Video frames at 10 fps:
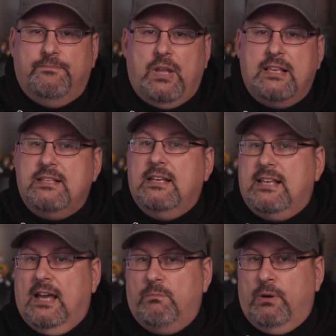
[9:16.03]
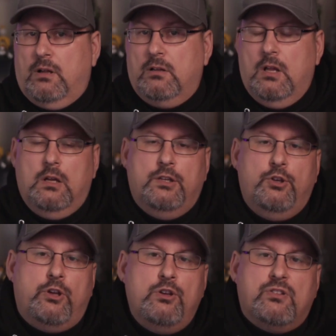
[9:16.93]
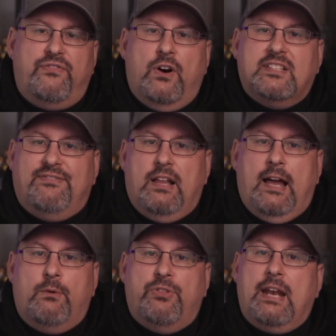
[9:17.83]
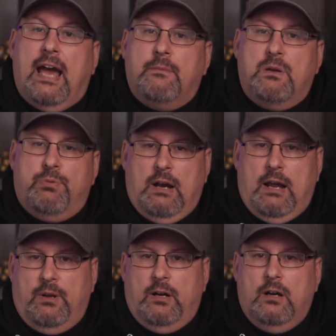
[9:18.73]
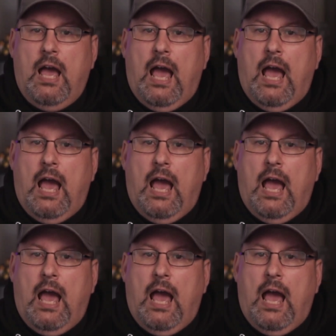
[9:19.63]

As an example, you could use a false flag with an admin parameter